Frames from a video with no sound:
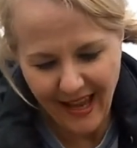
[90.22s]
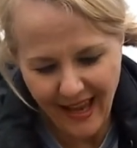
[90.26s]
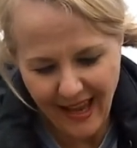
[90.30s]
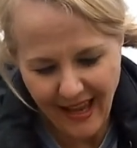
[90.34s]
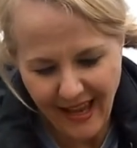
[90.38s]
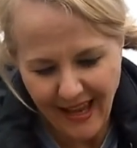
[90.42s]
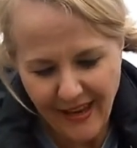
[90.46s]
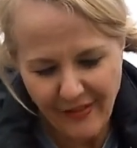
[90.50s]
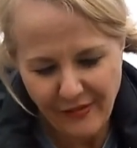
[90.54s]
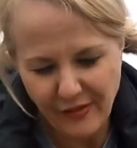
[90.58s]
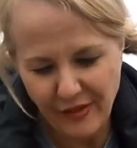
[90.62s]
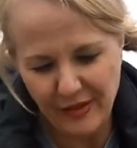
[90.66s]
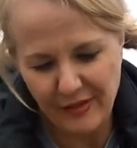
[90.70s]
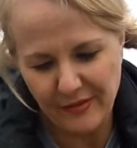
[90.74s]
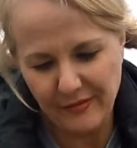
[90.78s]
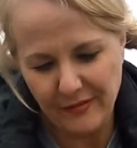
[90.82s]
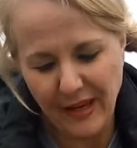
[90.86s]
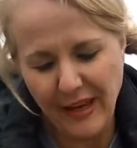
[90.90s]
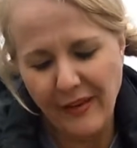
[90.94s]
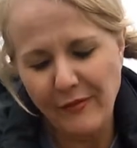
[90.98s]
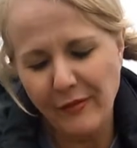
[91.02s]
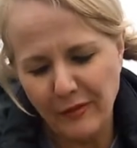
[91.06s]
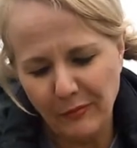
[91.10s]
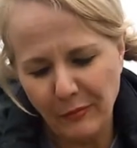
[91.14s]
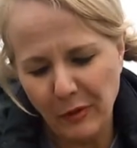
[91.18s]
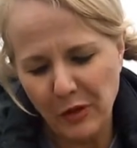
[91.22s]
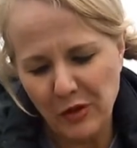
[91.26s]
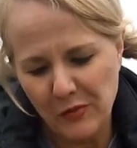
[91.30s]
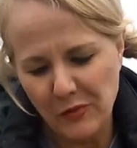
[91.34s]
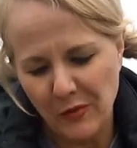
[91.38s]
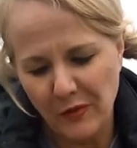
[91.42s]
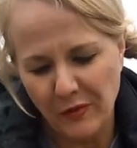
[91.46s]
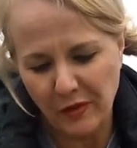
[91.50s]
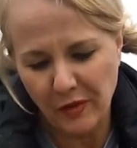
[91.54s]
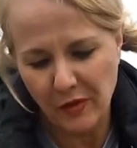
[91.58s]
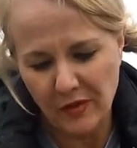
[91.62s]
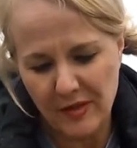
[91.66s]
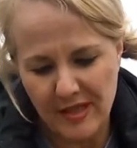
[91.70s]
even once
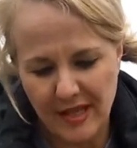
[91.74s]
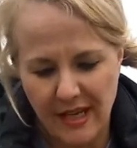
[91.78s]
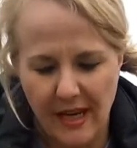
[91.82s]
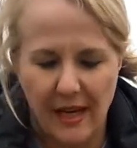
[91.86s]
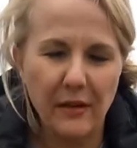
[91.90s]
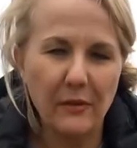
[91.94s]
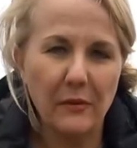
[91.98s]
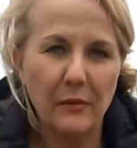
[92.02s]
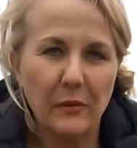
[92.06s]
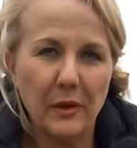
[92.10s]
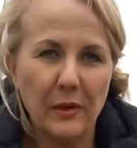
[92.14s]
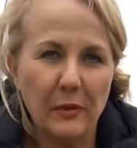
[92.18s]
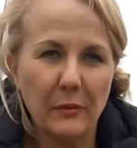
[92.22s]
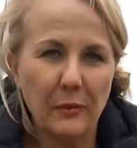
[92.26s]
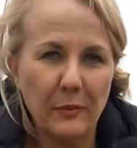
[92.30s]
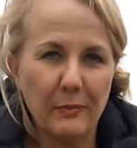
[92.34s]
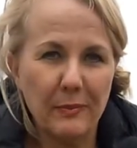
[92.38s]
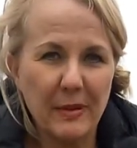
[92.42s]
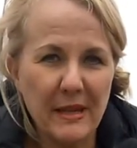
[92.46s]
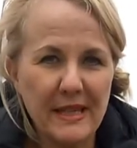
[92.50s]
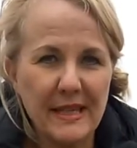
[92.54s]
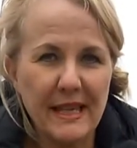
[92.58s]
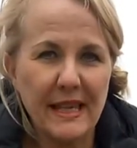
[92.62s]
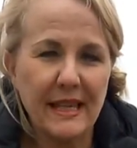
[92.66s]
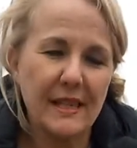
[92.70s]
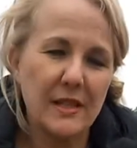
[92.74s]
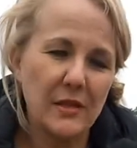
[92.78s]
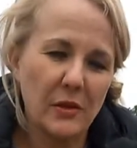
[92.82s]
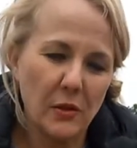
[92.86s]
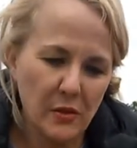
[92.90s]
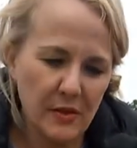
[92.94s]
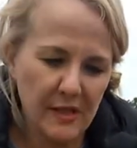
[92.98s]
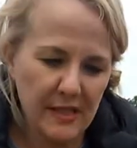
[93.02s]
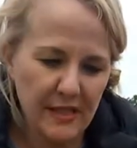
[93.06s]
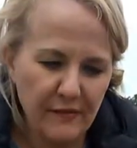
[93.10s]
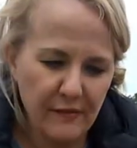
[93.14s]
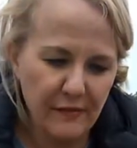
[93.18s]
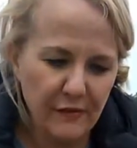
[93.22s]
we've cut it, we're busy
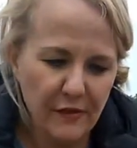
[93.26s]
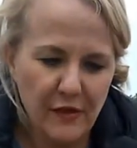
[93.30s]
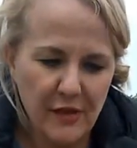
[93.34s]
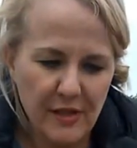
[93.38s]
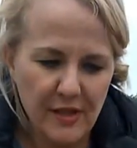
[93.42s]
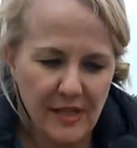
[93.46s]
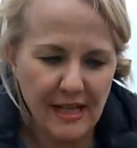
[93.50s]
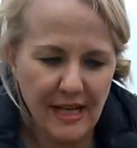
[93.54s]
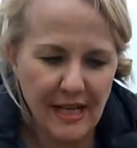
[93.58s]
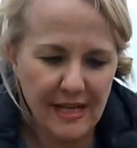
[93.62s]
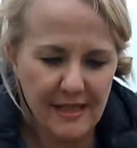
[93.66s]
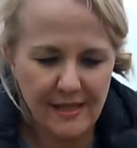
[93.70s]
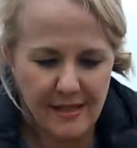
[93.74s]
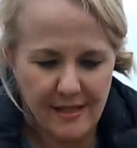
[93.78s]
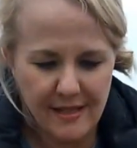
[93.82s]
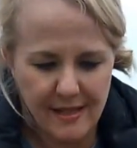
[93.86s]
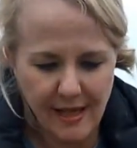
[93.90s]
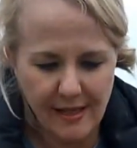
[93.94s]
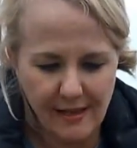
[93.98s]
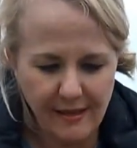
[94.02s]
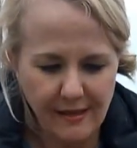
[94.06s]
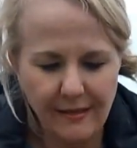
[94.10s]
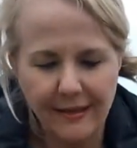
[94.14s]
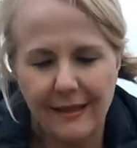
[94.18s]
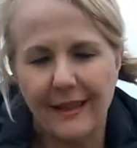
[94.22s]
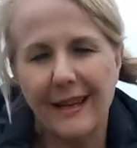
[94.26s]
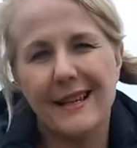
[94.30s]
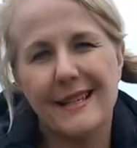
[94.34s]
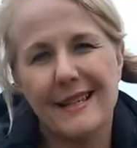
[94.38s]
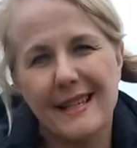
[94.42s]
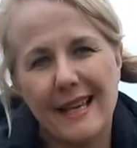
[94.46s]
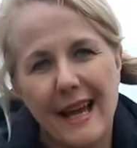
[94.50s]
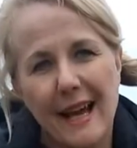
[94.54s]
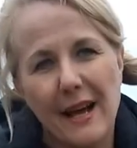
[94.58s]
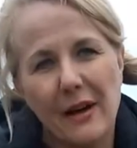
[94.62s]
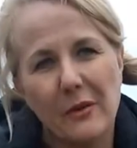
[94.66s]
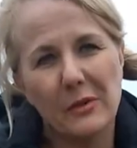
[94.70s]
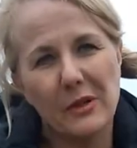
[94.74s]
sorting first class and second class
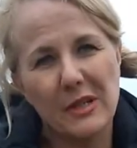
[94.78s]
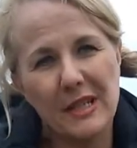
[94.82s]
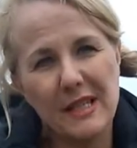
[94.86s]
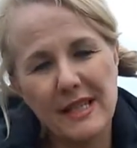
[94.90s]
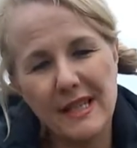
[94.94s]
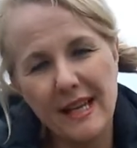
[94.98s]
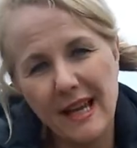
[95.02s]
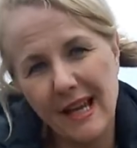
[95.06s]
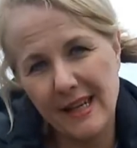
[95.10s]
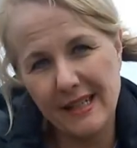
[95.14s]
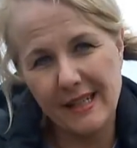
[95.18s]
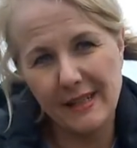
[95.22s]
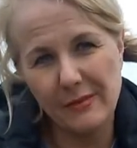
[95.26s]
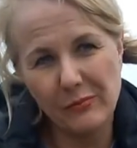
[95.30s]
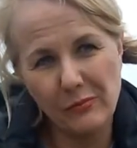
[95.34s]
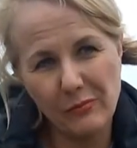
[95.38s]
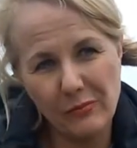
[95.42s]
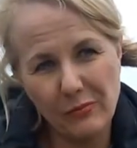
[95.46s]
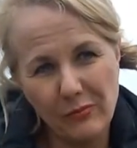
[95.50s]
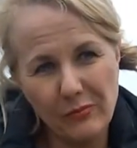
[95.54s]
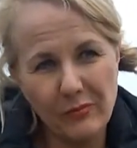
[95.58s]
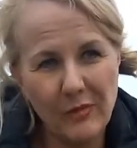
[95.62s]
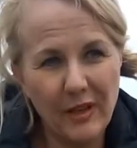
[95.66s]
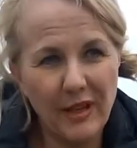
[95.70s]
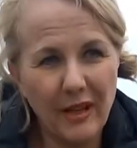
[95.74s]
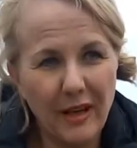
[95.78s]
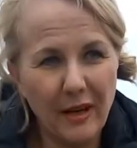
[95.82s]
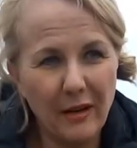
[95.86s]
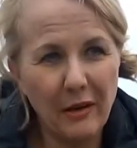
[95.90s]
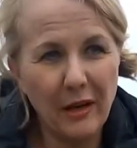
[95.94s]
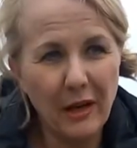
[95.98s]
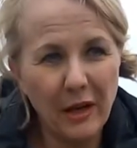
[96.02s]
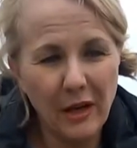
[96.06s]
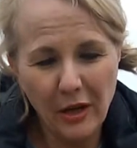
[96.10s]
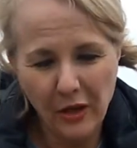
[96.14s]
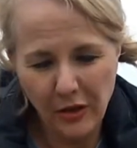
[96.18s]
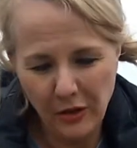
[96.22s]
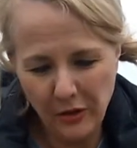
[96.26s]
out. We're deciding,
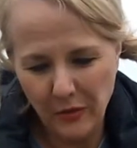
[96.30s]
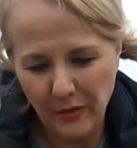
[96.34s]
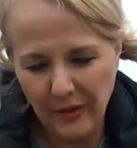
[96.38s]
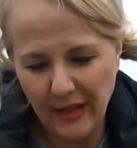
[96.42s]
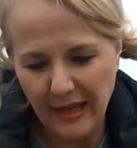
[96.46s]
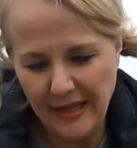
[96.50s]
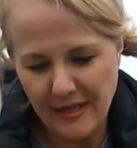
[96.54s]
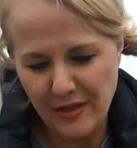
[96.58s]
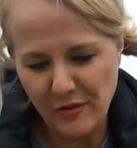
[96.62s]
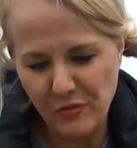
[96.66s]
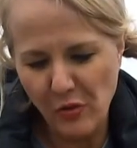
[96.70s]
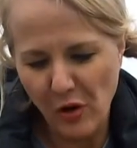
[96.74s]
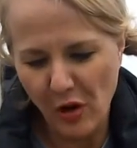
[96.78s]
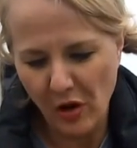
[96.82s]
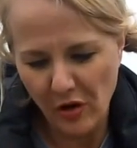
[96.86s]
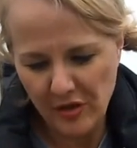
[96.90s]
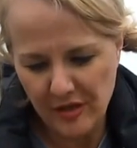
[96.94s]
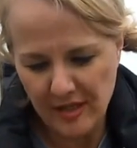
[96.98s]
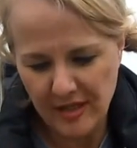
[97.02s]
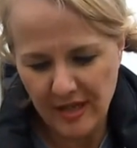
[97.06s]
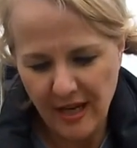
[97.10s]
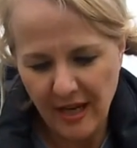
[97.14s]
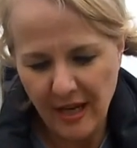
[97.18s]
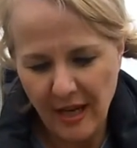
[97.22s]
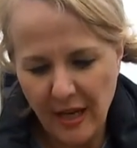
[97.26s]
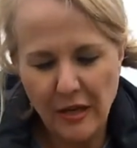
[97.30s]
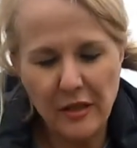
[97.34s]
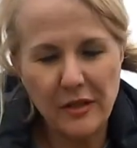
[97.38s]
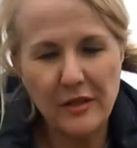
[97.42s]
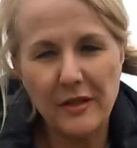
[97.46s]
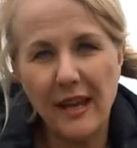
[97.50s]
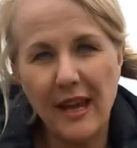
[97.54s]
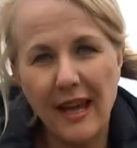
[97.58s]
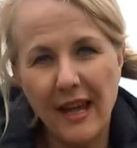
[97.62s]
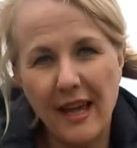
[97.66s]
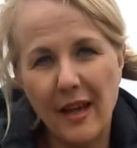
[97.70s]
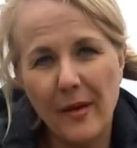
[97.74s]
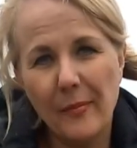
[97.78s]
who gets what.
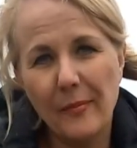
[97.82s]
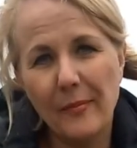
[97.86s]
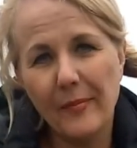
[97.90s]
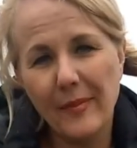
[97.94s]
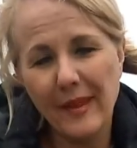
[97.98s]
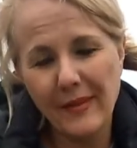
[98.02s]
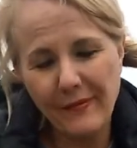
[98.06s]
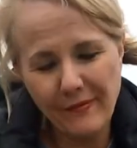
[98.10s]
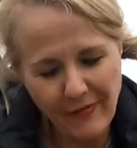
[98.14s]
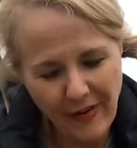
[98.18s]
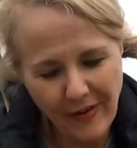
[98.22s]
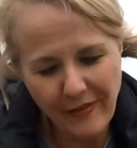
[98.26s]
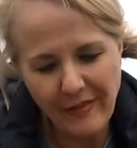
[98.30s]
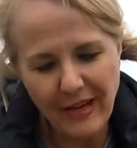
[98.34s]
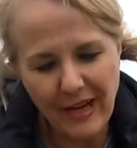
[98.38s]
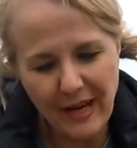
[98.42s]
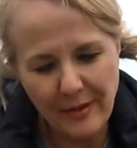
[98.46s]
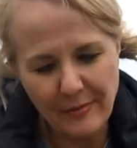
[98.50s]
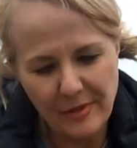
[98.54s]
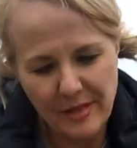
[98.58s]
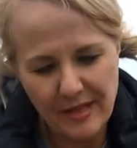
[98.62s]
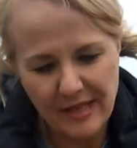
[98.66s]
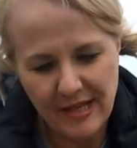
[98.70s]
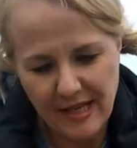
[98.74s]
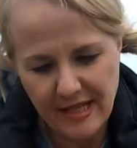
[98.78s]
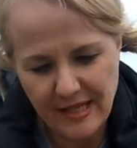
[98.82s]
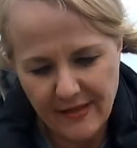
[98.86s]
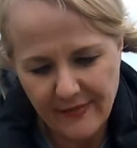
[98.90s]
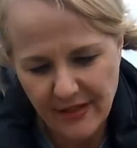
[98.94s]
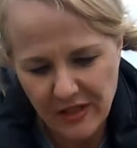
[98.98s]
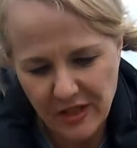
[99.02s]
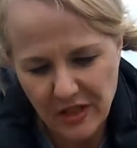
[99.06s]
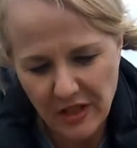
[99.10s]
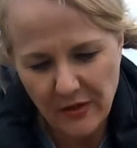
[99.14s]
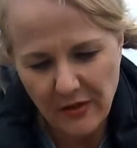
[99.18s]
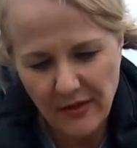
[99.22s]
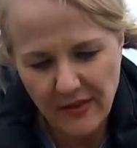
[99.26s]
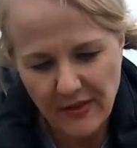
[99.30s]
Very labour intensive. I'll
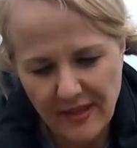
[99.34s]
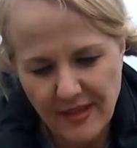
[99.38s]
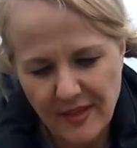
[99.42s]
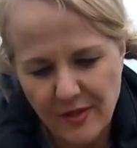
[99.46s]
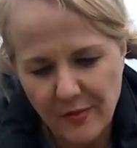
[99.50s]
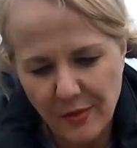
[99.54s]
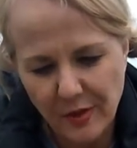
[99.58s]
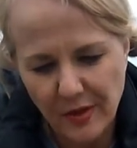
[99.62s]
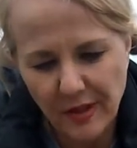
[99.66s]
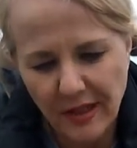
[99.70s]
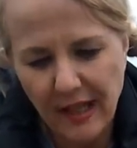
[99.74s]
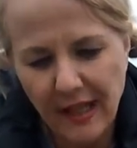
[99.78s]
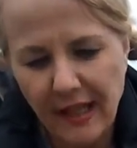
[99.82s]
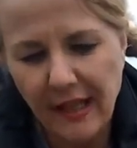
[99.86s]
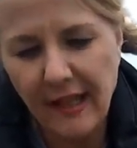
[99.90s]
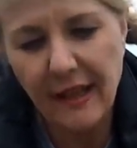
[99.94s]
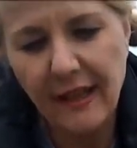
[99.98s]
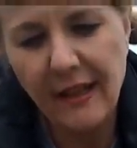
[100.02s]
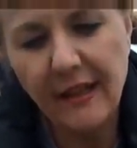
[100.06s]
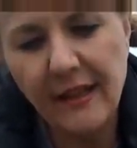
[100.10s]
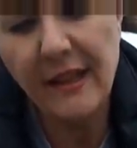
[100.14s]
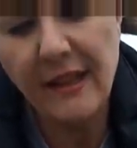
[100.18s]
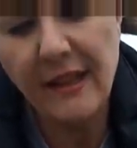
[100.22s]
show you this one here.